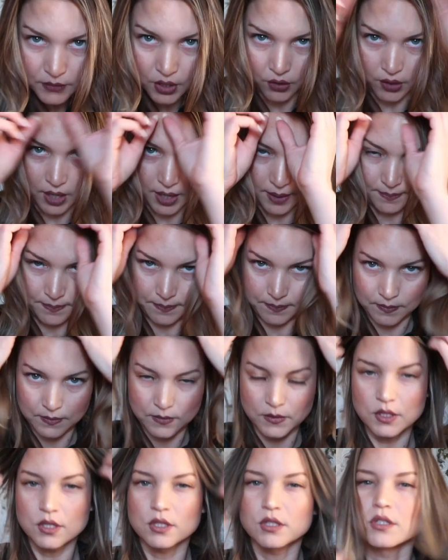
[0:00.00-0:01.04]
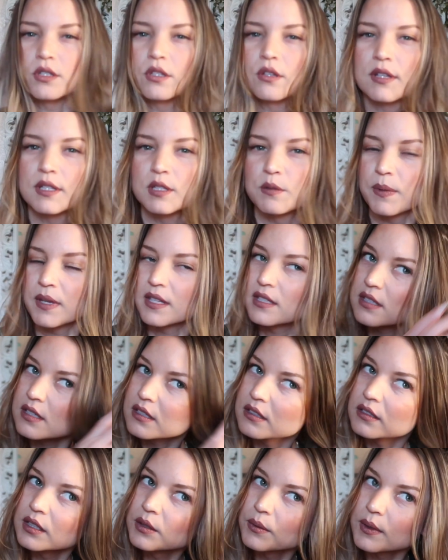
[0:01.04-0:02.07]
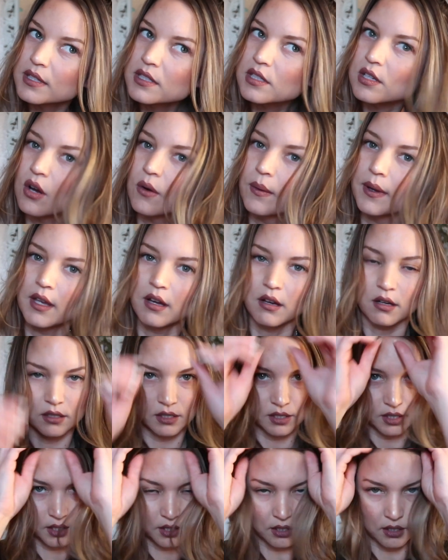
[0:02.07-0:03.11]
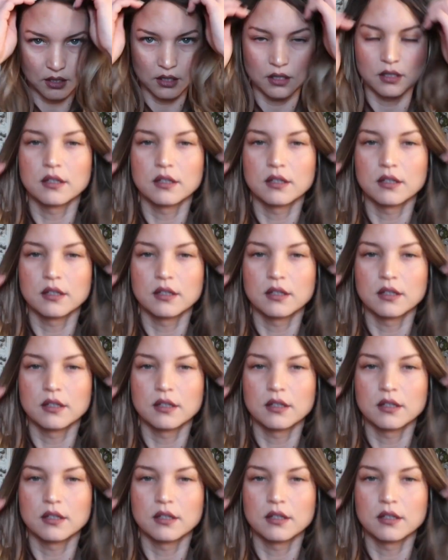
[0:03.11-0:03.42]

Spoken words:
Okay, so that's basically what's going on here.